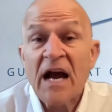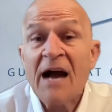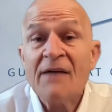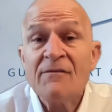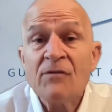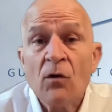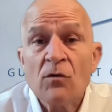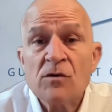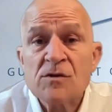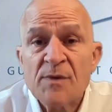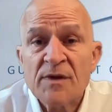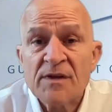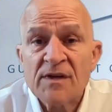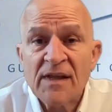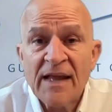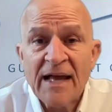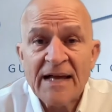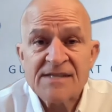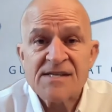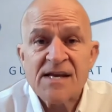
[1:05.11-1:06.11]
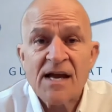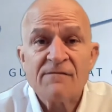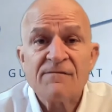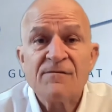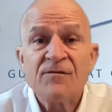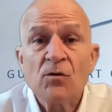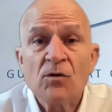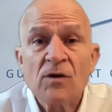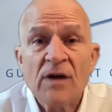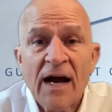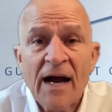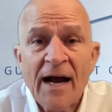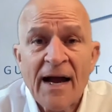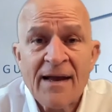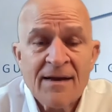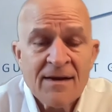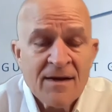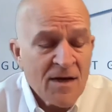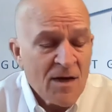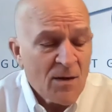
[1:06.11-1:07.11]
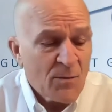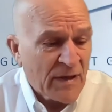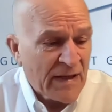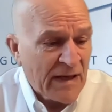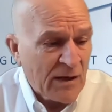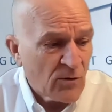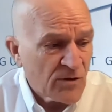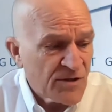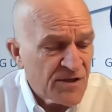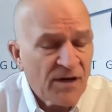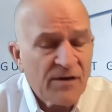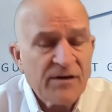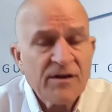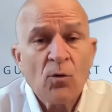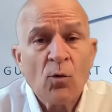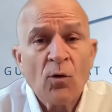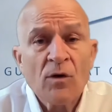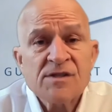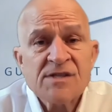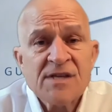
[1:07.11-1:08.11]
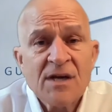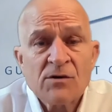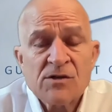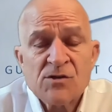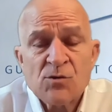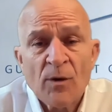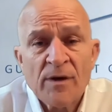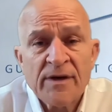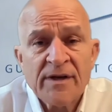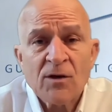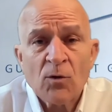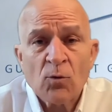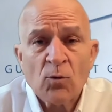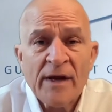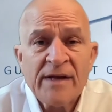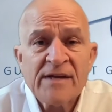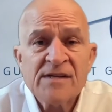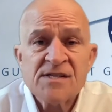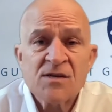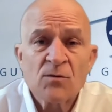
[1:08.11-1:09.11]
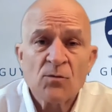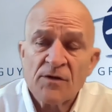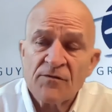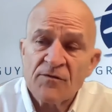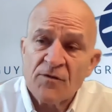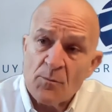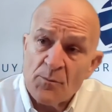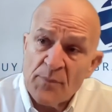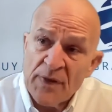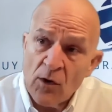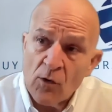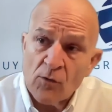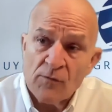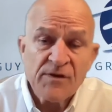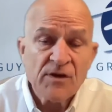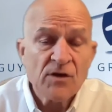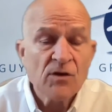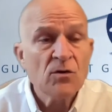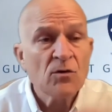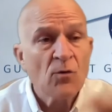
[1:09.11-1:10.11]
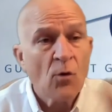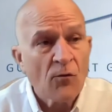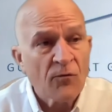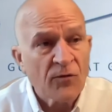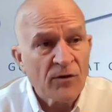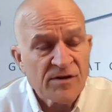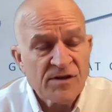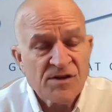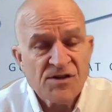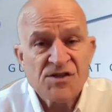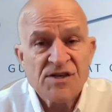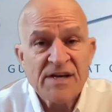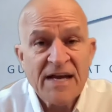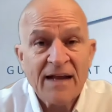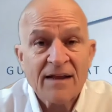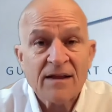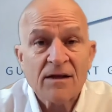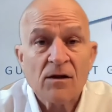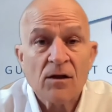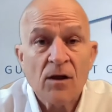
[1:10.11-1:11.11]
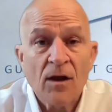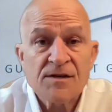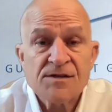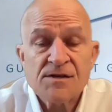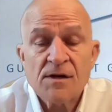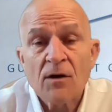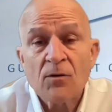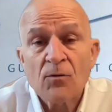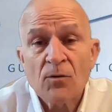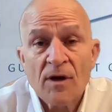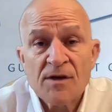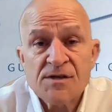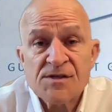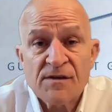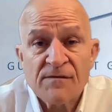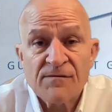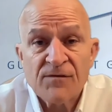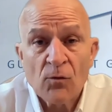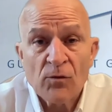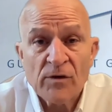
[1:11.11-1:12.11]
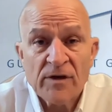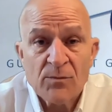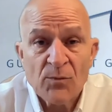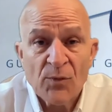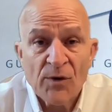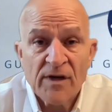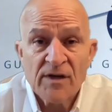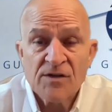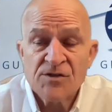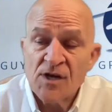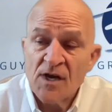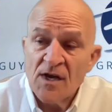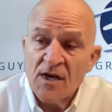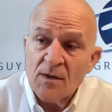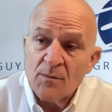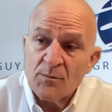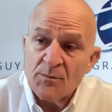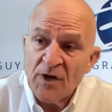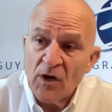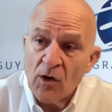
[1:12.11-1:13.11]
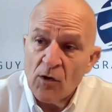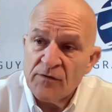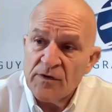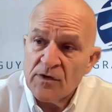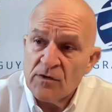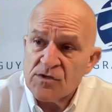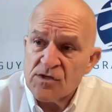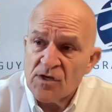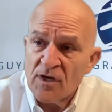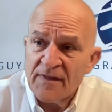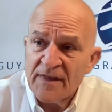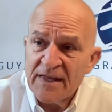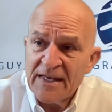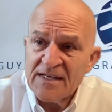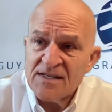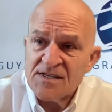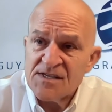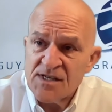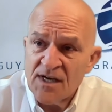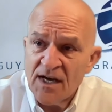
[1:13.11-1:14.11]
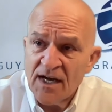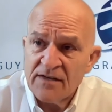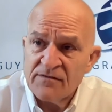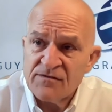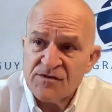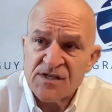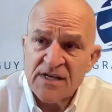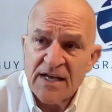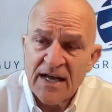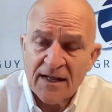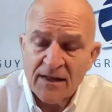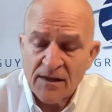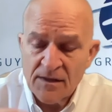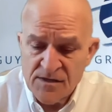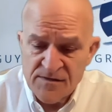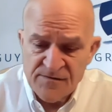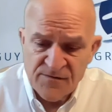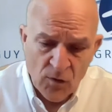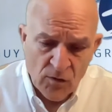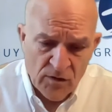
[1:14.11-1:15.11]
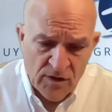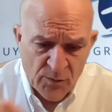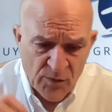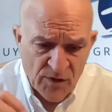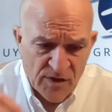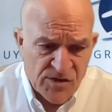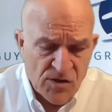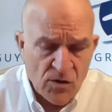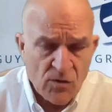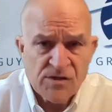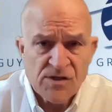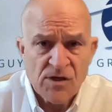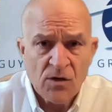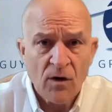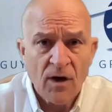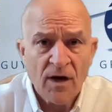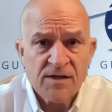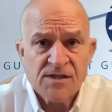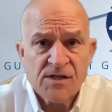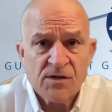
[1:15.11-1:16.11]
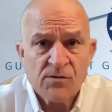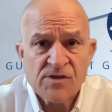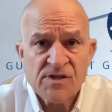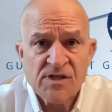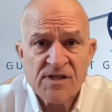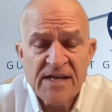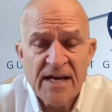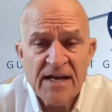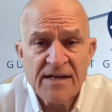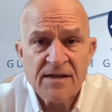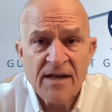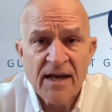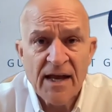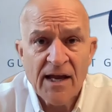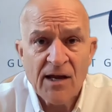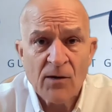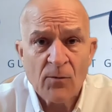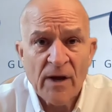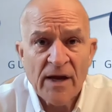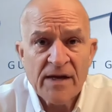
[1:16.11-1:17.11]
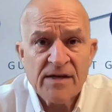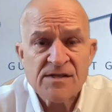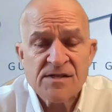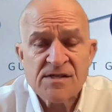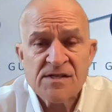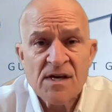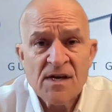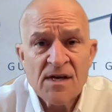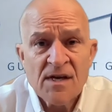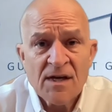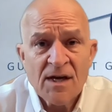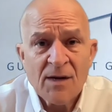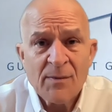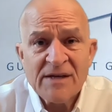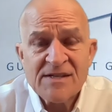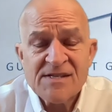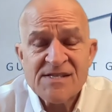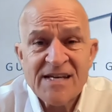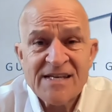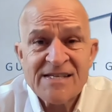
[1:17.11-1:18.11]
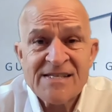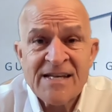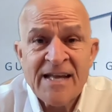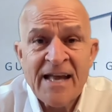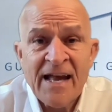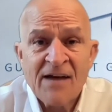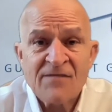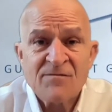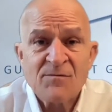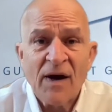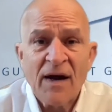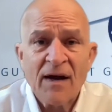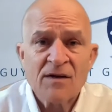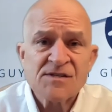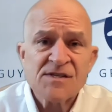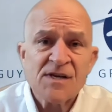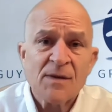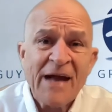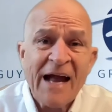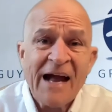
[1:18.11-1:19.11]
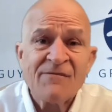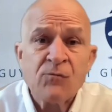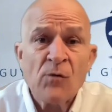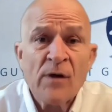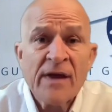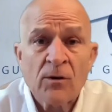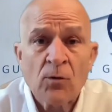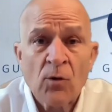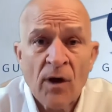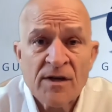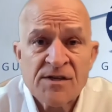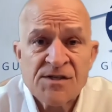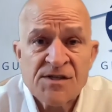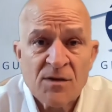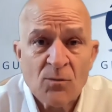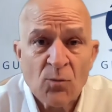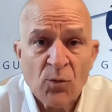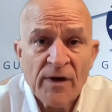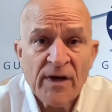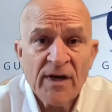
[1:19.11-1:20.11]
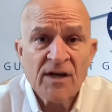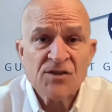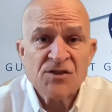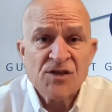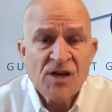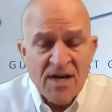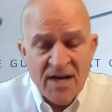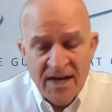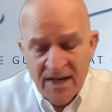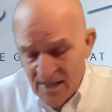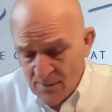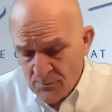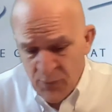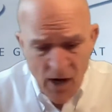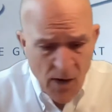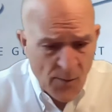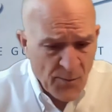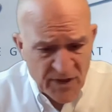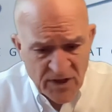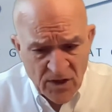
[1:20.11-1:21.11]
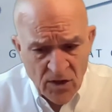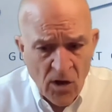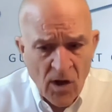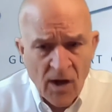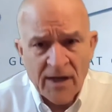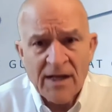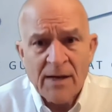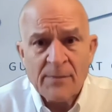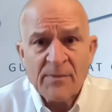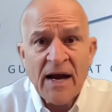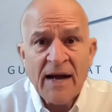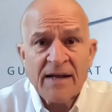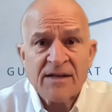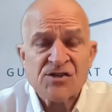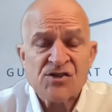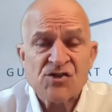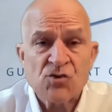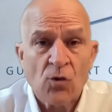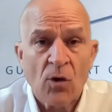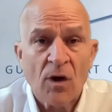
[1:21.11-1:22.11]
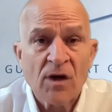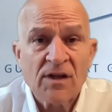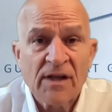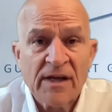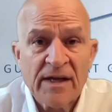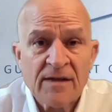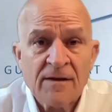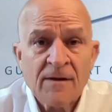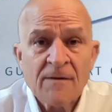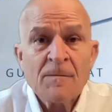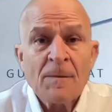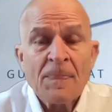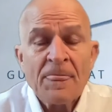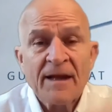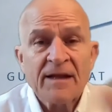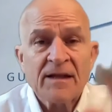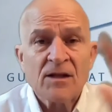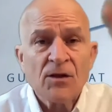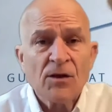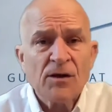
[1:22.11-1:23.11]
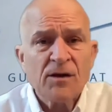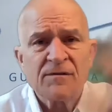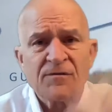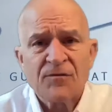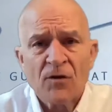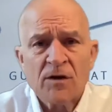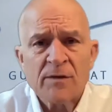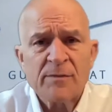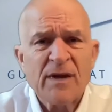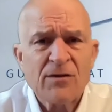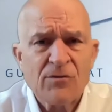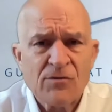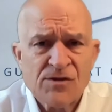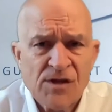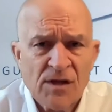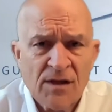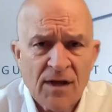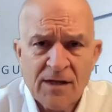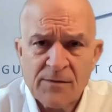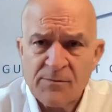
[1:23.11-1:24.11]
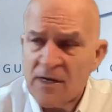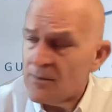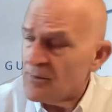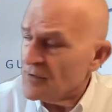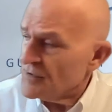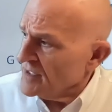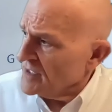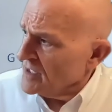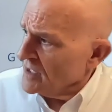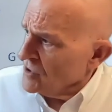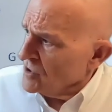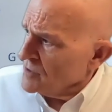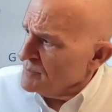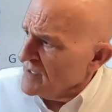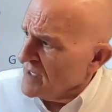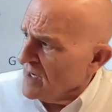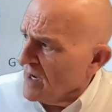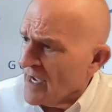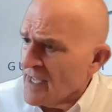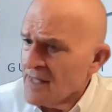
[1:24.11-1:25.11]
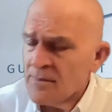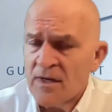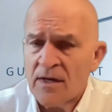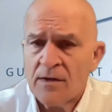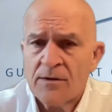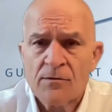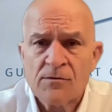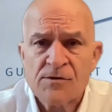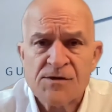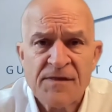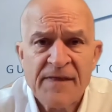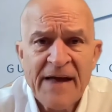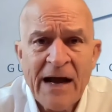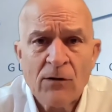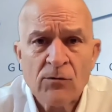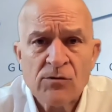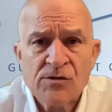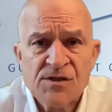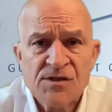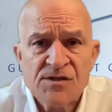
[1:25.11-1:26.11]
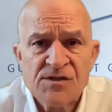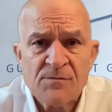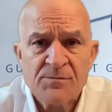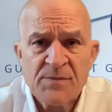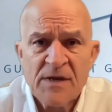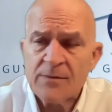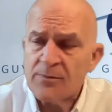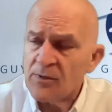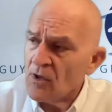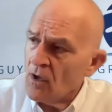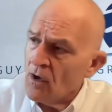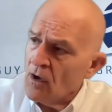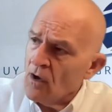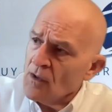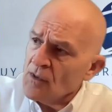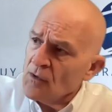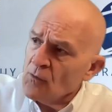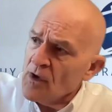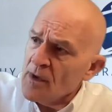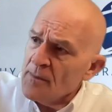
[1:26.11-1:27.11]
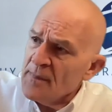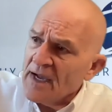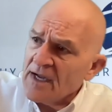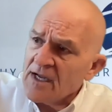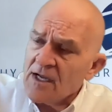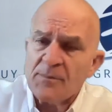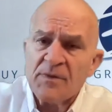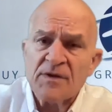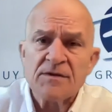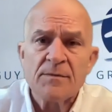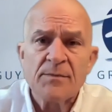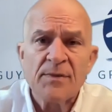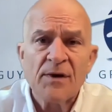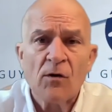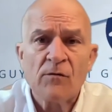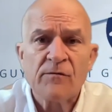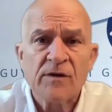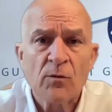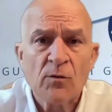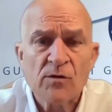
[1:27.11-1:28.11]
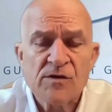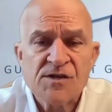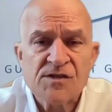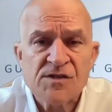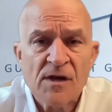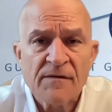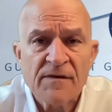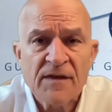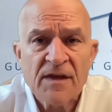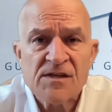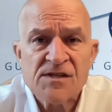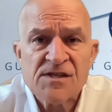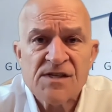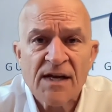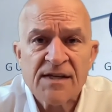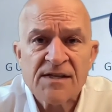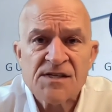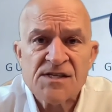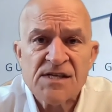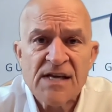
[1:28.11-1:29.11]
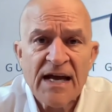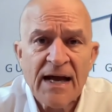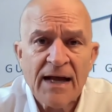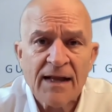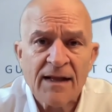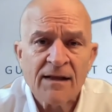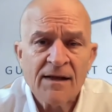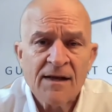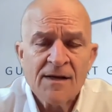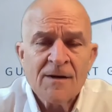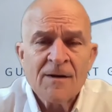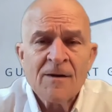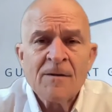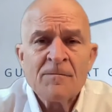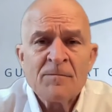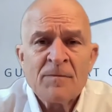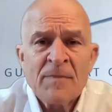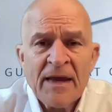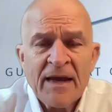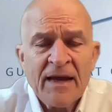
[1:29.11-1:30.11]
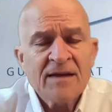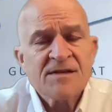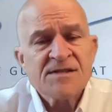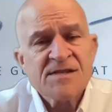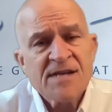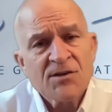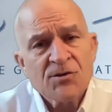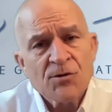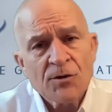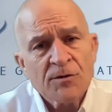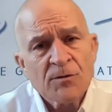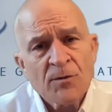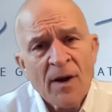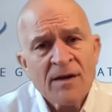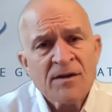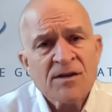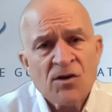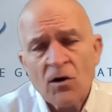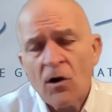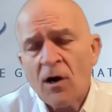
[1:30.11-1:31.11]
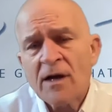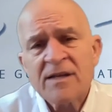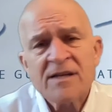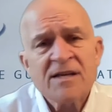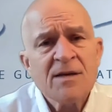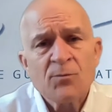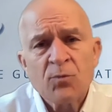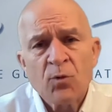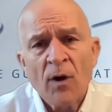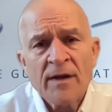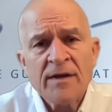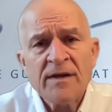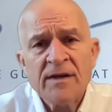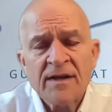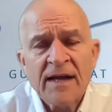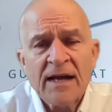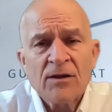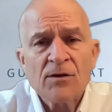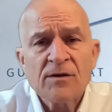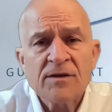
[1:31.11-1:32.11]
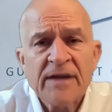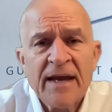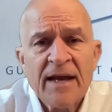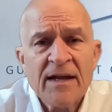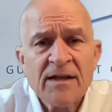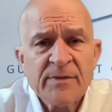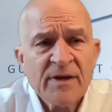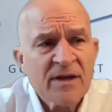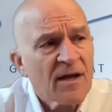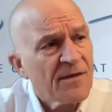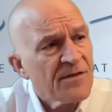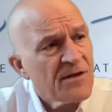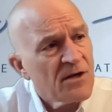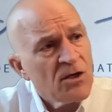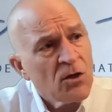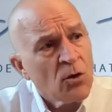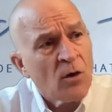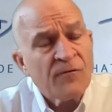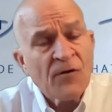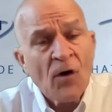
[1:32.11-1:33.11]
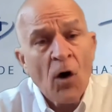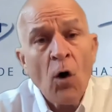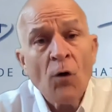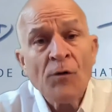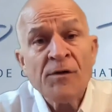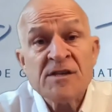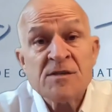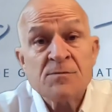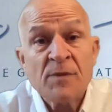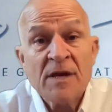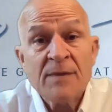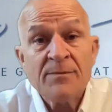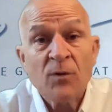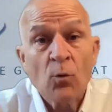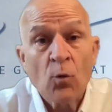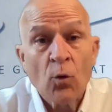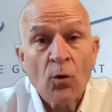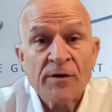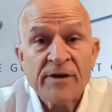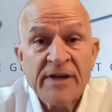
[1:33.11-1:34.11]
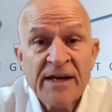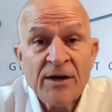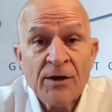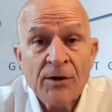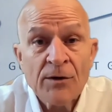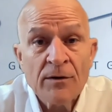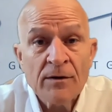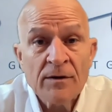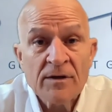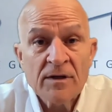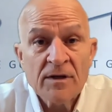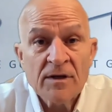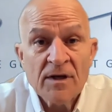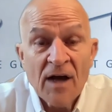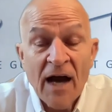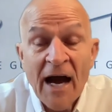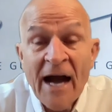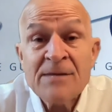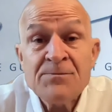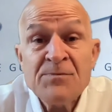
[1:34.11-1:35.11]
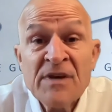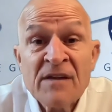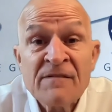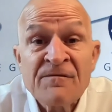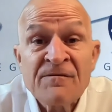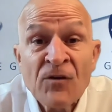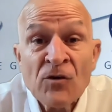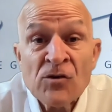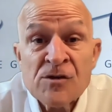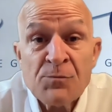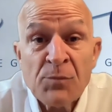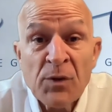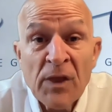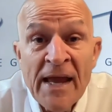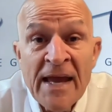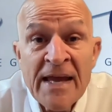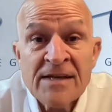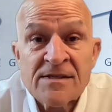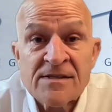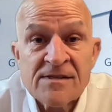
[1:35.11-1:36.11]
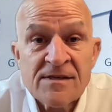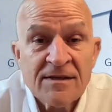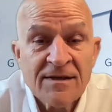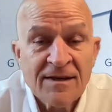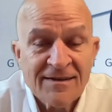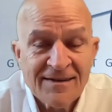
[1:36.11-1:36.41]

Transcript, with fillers: I've always been a glass half full guy. But I will tell you, once I was running a race and went from Bellevue over into Seattle across, across the floating bridge. Bellevue is on the east side of Seattle. This floating bridge goes across. It was a ten K race, about six and a half miles. I'm halfway across the bridge and I'm pumping along and I'm kind of struggling. And I look in front of me and there's a lot of people. Then I look behind me and there's thousands of people all the way back up into Bellevue, which is on the east side of Seattle. And as I turned around to keep running and I looked ahead of me and I thought, you know, if all these people weren't here, I'd be in first place.